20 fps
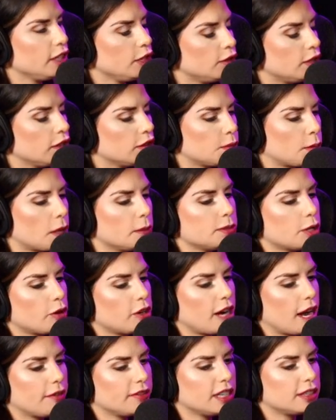using a sperm
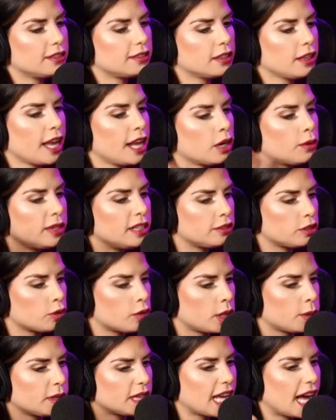donor to have kids later. We
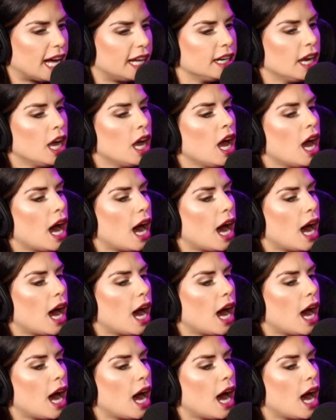disagree with that.